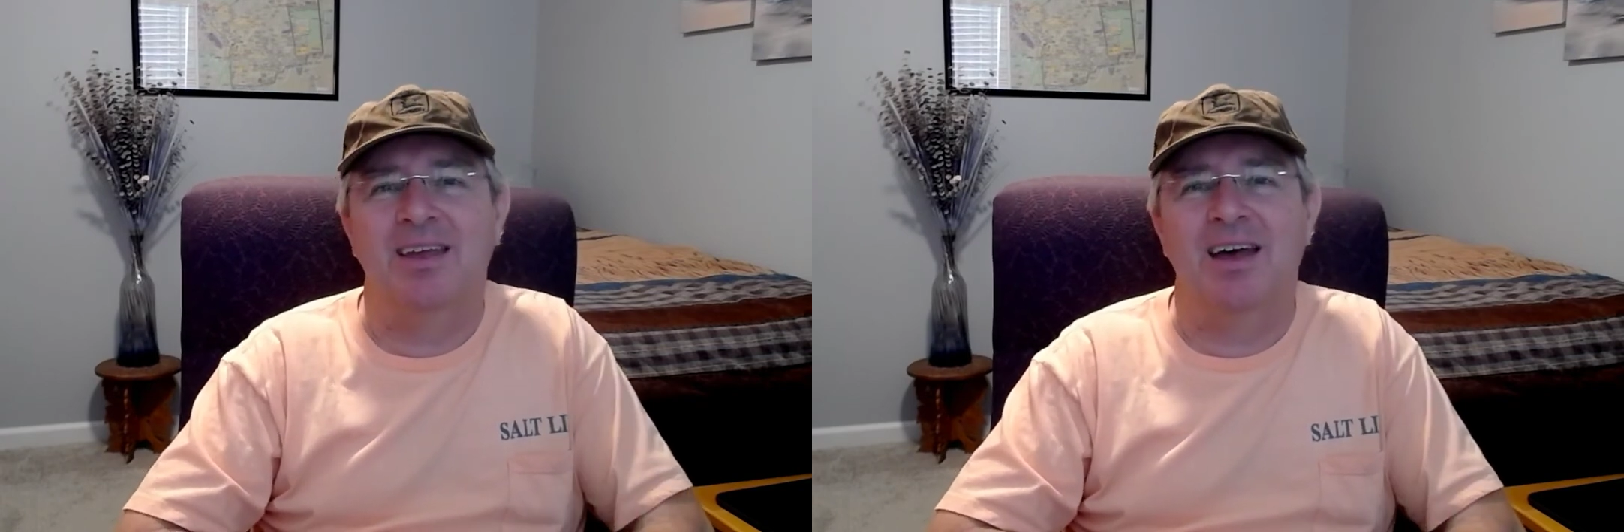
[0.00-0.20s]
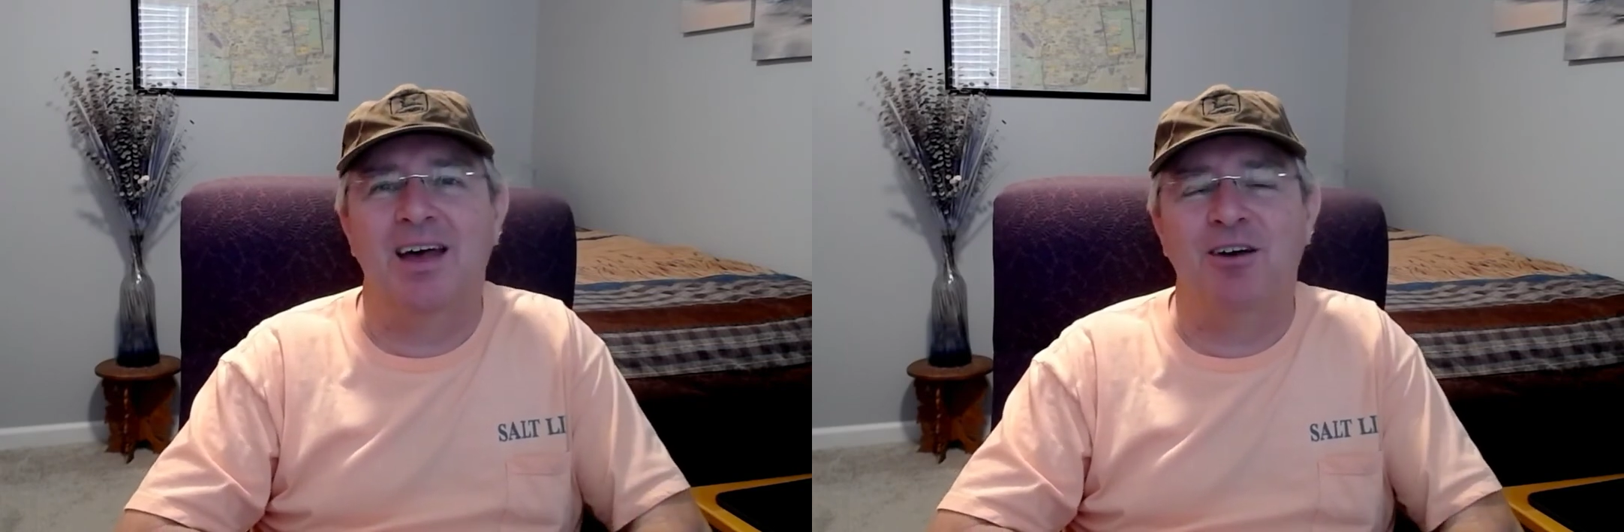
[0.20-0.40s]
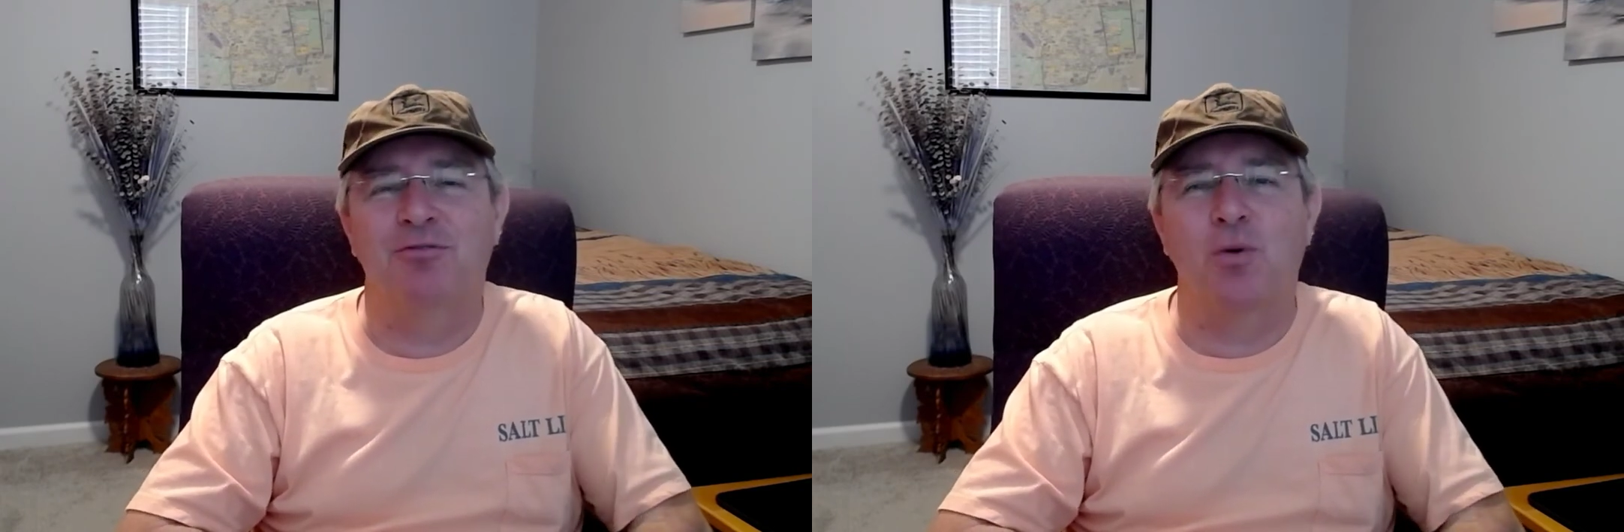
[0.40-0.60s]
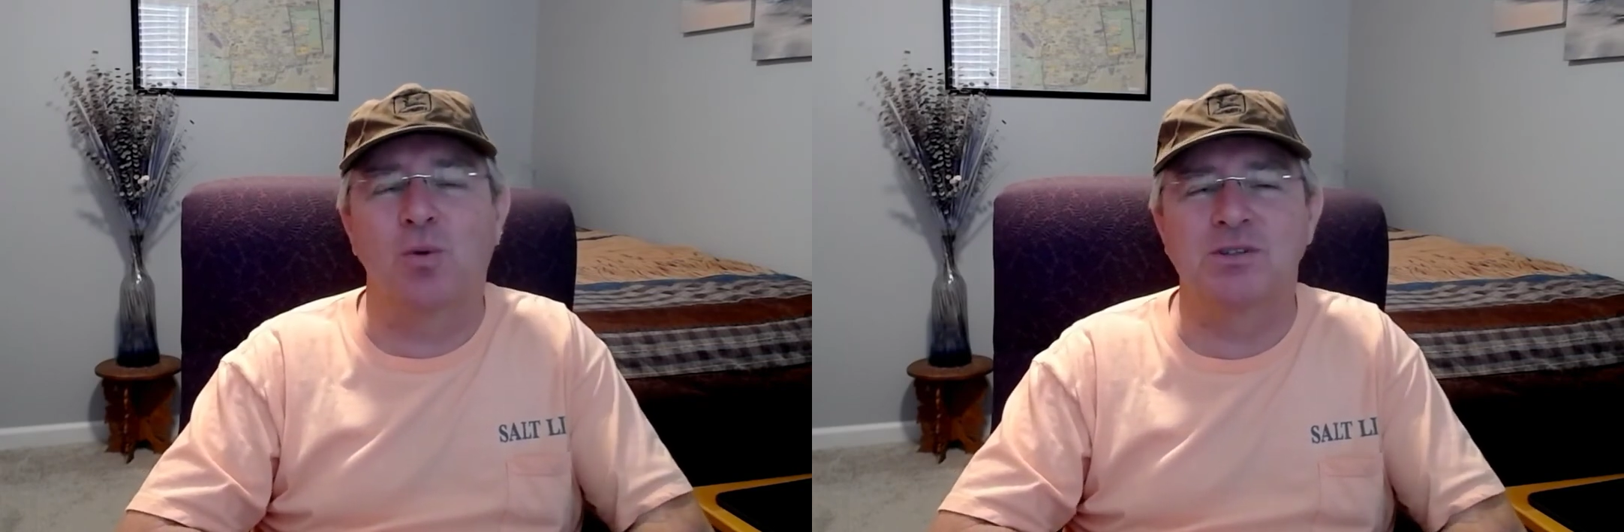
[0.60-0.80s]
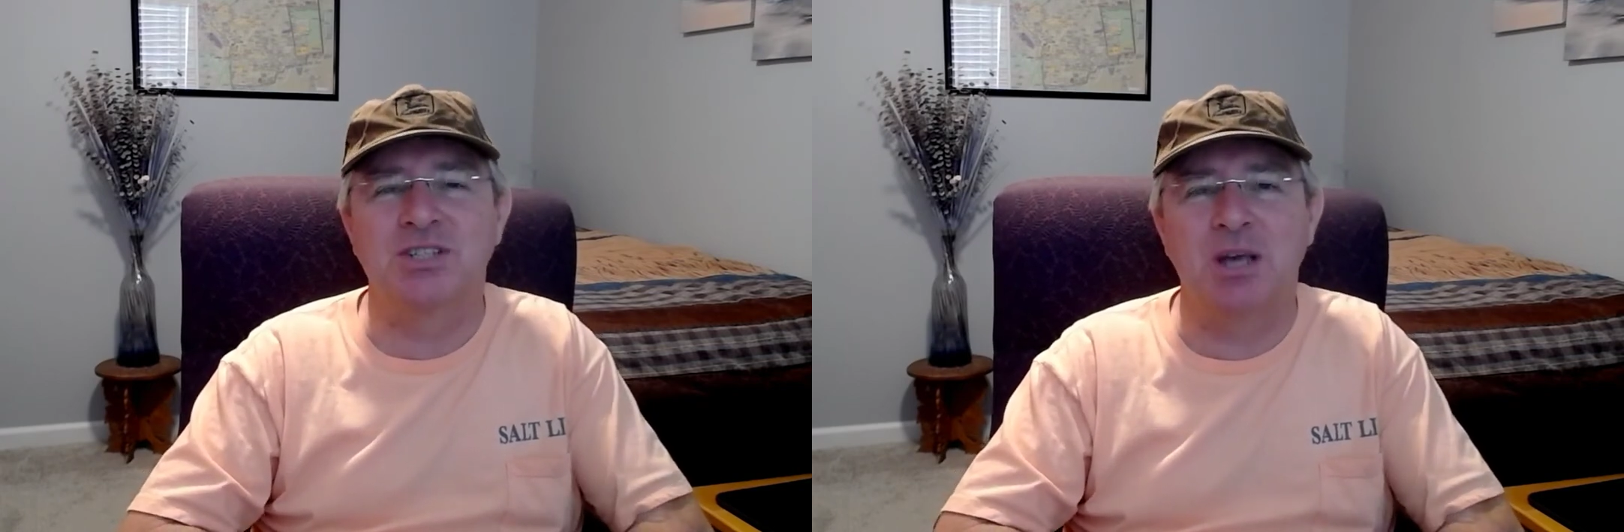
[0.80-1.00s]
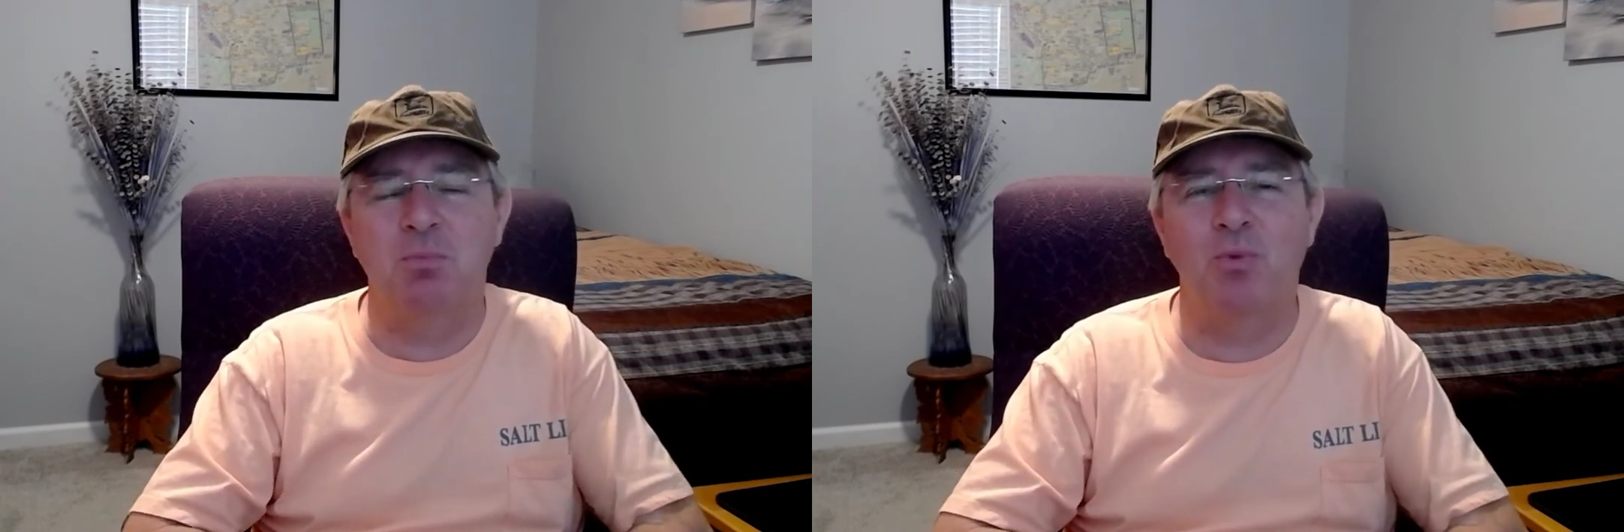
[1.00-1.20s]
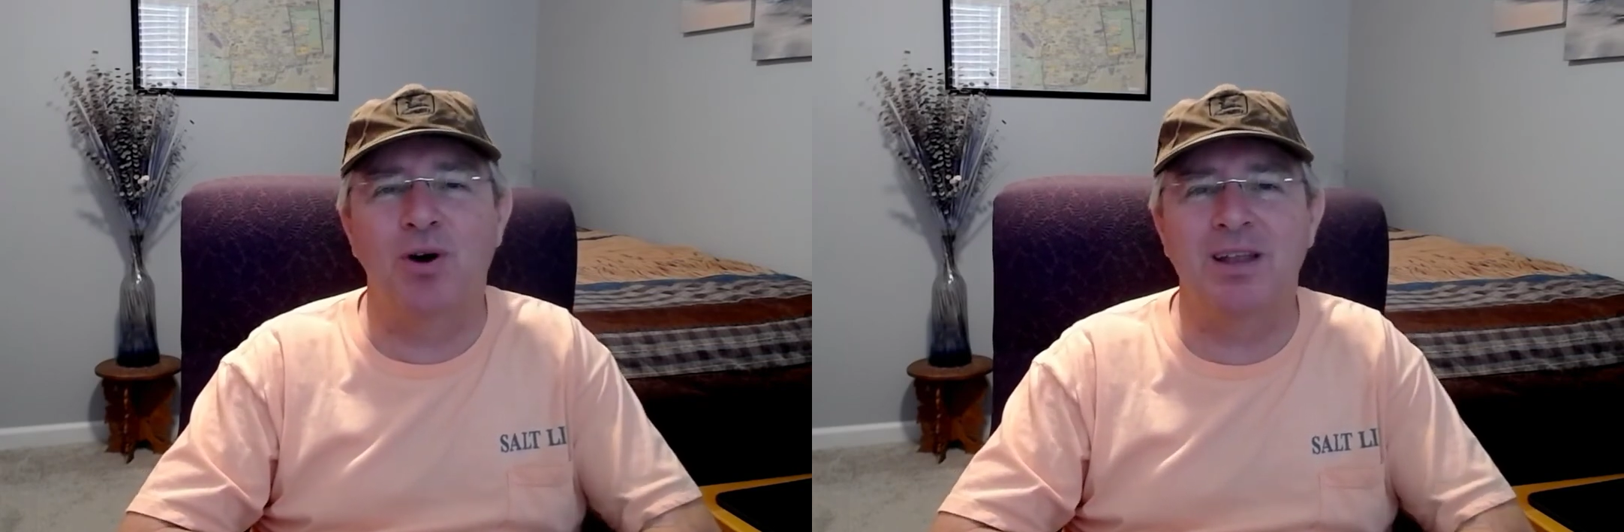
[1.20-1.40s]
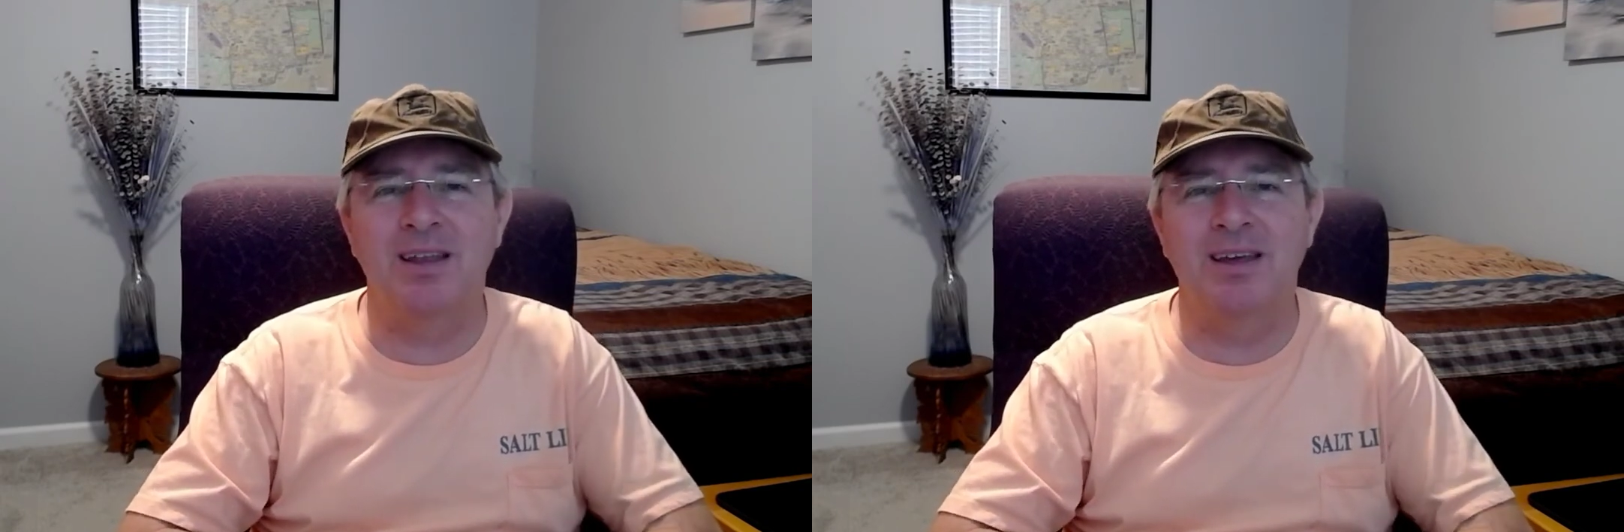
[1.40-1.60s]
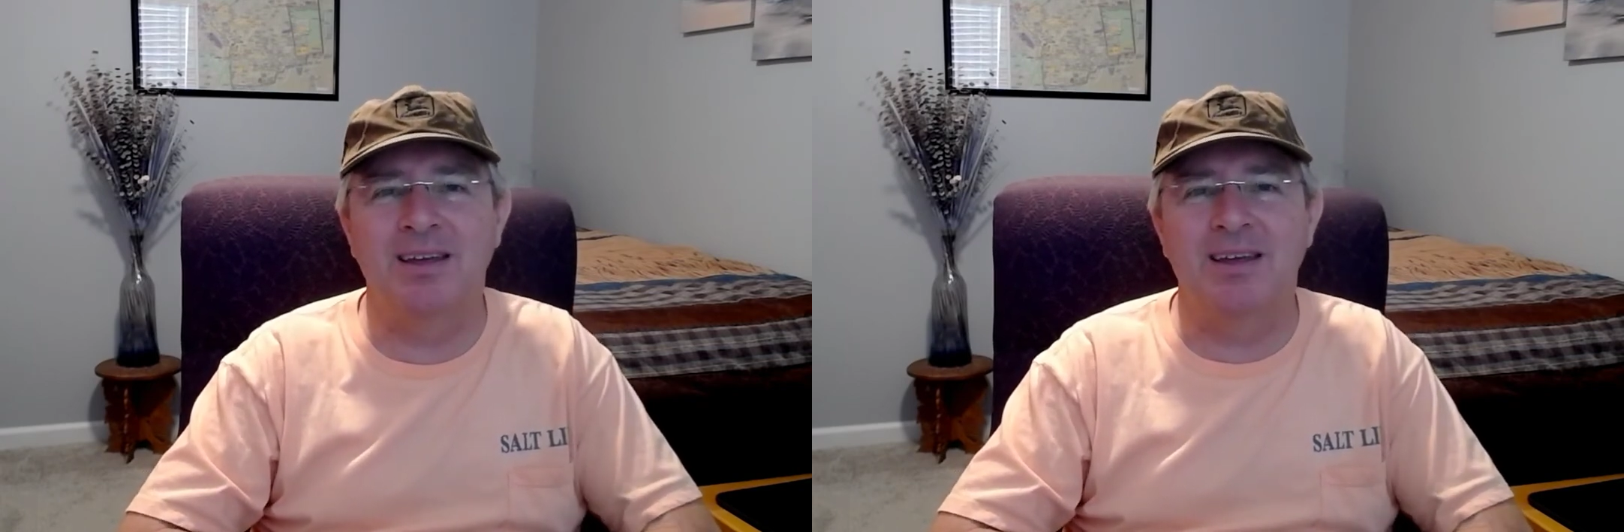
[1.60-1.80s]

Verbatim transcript: uh, for someone